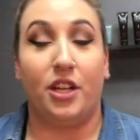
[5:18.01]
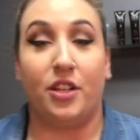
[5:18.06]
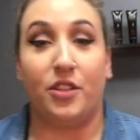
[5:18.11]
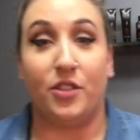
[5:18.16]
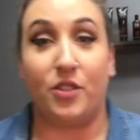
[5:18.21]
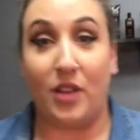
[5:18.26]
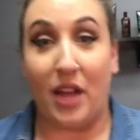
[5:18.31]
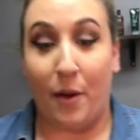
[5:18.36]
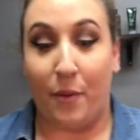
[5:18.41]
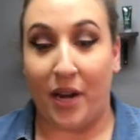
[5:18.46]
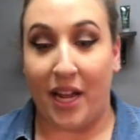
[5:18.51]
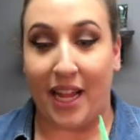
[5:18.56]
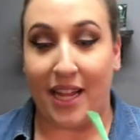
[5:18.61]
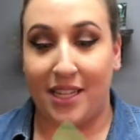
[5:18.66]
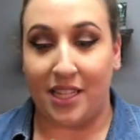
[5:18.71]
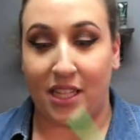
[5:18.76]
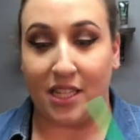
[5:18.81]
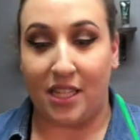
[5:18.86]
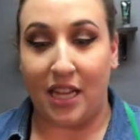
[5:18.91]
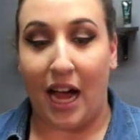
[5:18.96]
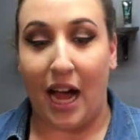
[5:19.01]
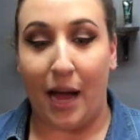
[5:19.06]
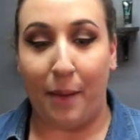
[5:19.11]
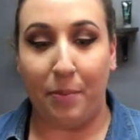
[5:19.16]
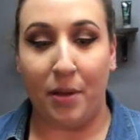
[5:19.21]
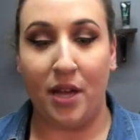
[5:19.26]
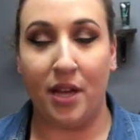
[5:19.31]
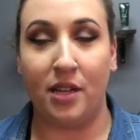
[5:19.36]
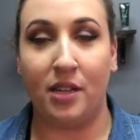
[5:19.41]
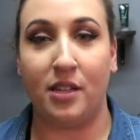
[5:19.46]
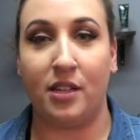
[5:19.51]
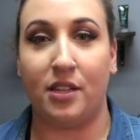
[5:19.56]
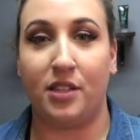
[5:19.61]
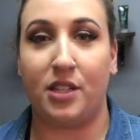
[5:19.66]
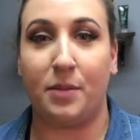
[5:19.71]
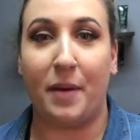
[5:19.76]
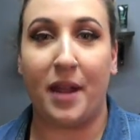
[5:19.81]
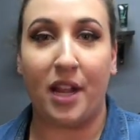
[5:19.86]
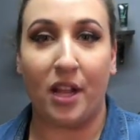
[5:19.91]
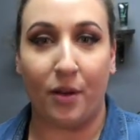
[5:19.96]
So now when I get to the top,
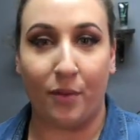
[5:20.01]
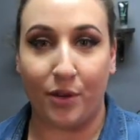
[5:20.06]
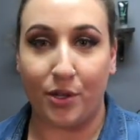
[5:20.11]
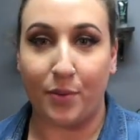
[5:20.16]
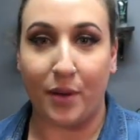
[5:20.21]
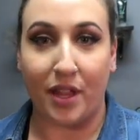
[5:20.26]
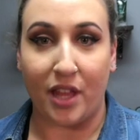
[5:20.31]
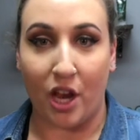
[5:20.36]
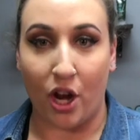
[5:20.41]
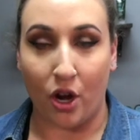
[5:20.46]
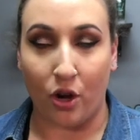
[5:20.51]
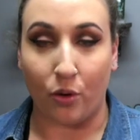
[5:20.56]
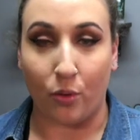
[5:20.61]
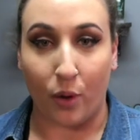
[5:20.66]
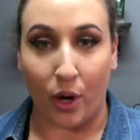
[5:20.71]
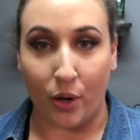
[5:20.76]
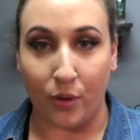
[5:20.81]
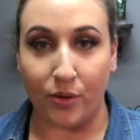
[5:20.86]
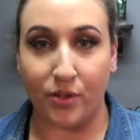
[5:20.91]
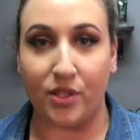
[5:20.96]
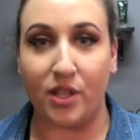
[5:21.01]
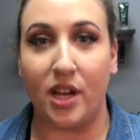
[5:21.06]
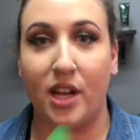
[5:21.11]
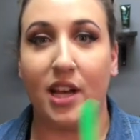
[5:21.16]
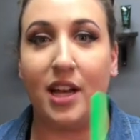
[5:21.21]
depending on which way the hair grows,